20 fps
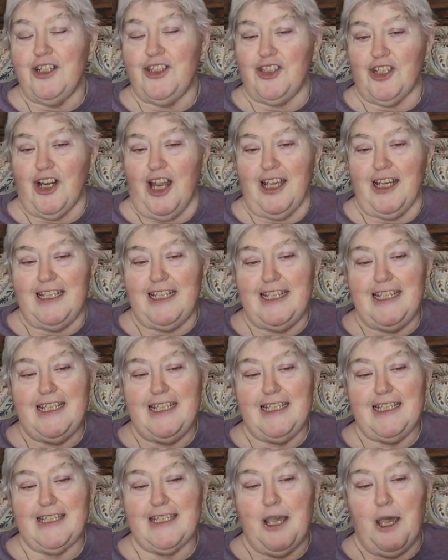
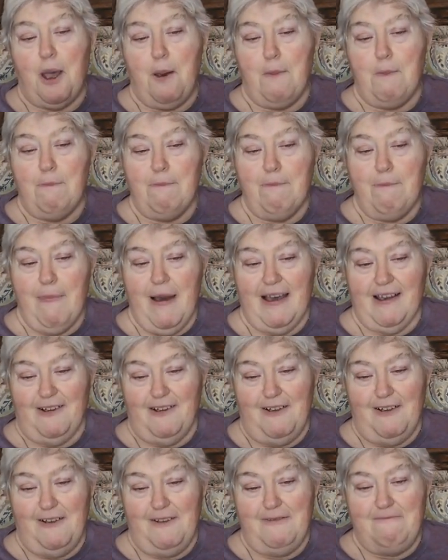Chinese
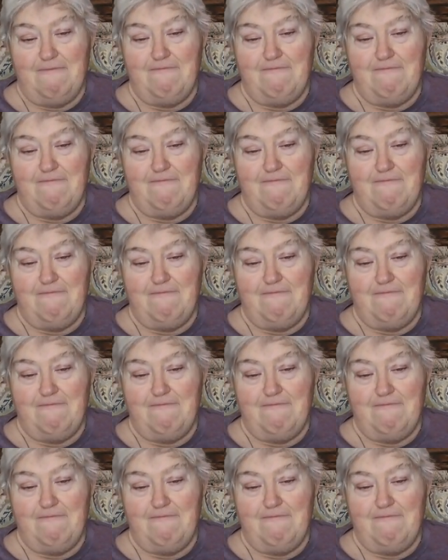mall.